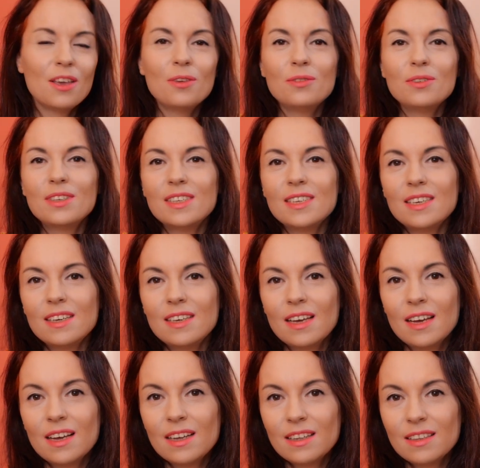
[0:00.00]
you see
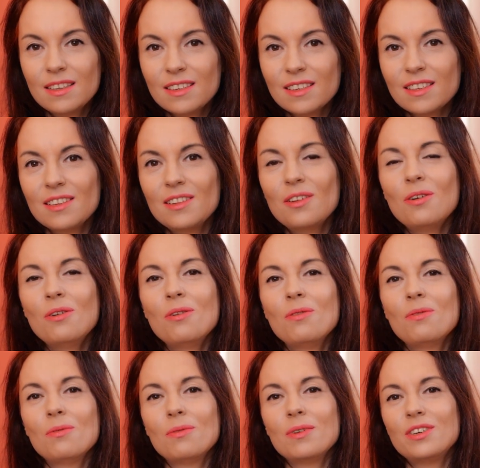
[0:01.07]
the
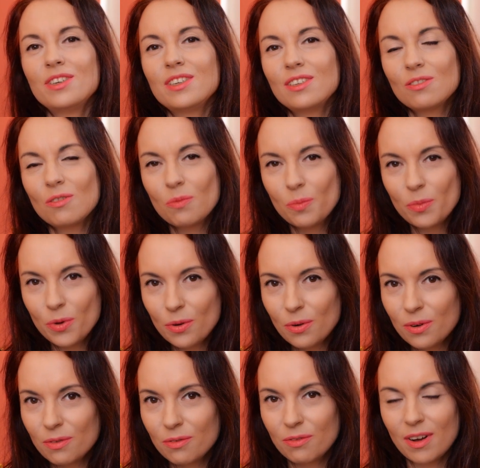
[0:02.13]
snow, which is so
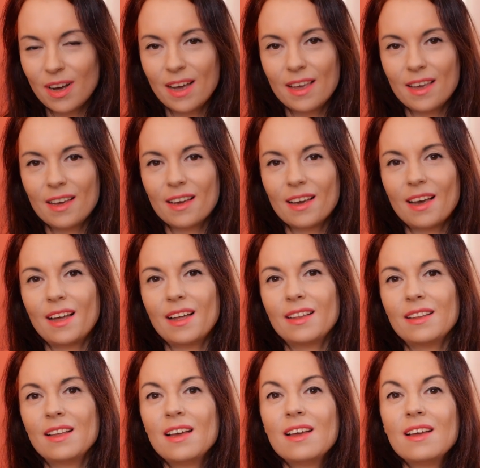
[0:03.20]
purifying,
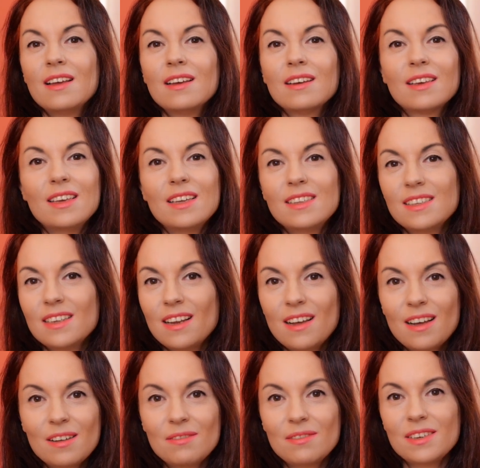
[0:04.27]
and kids
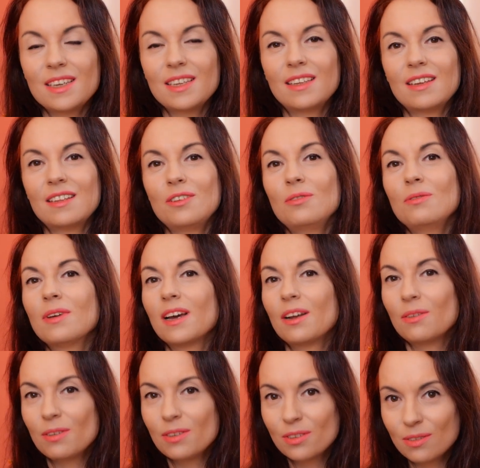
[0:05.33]
love it, and you can
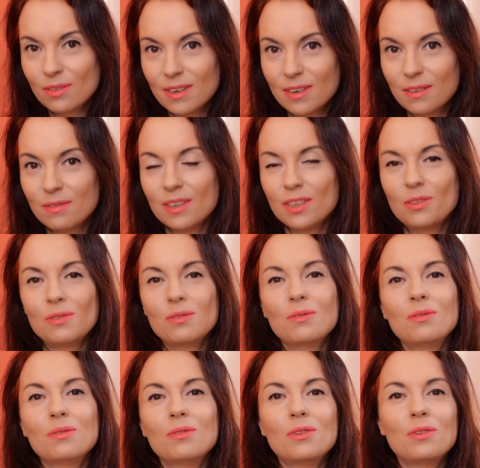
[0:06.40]
also love it.
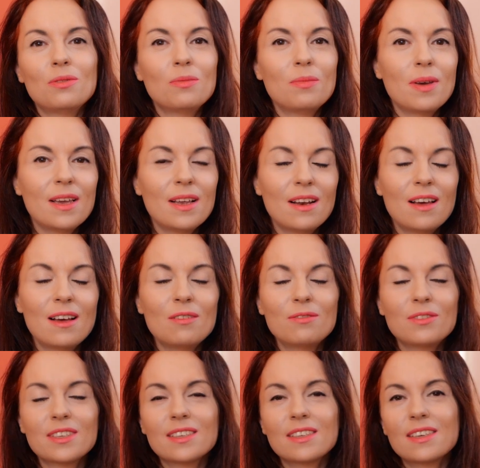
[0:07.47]
You may love
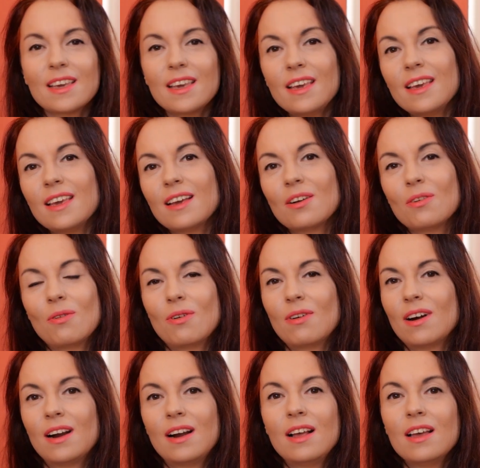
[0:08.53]
skiing,
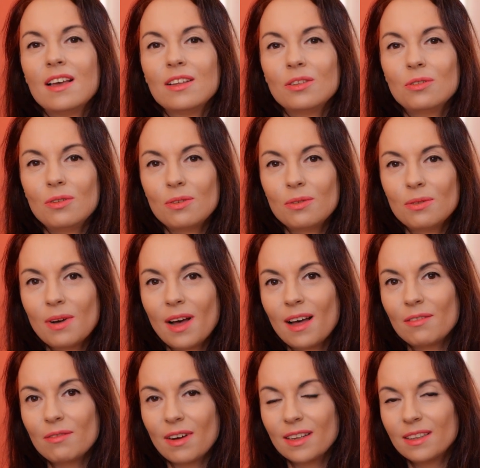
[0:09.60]
or do you
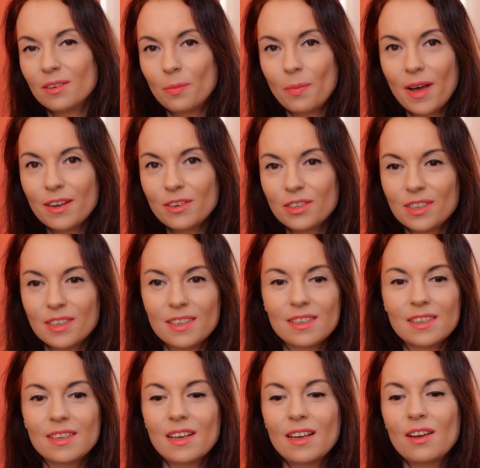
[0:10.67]
have other
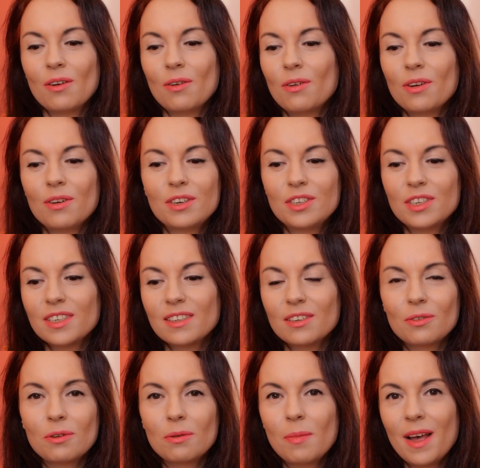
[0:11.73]
passions, or you're just a
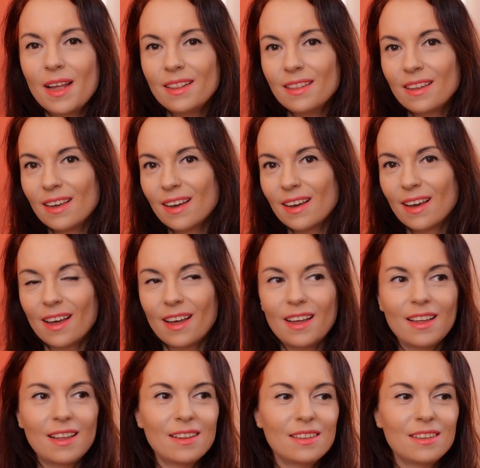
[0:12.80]
romantic
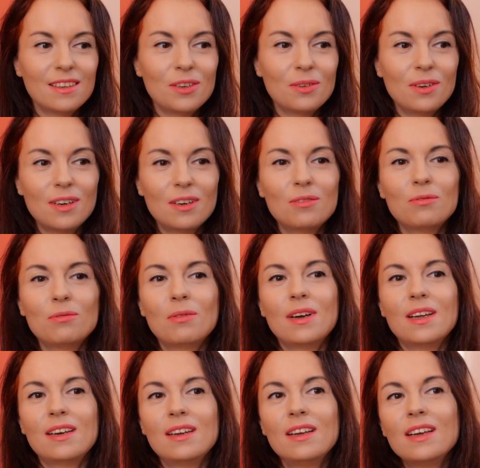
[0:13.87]
and you love
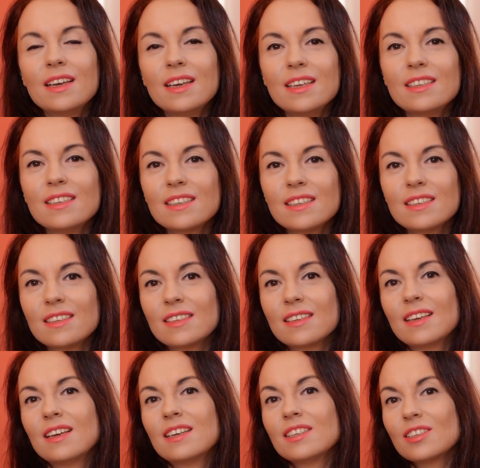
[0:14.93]
when it's
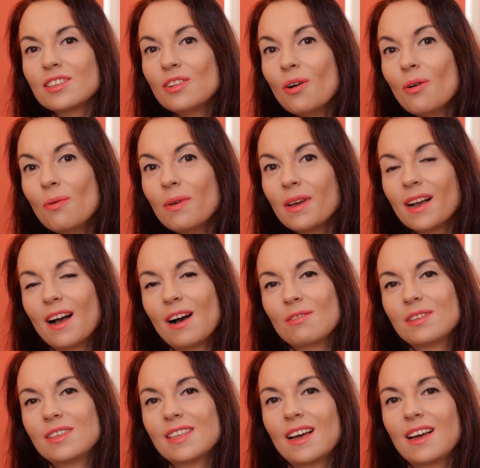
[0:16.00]
snowing
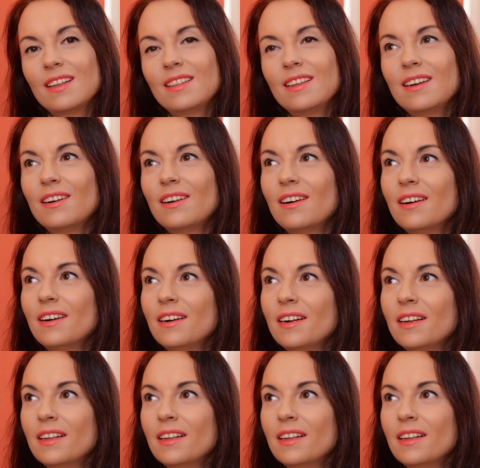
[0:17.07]
outside. There are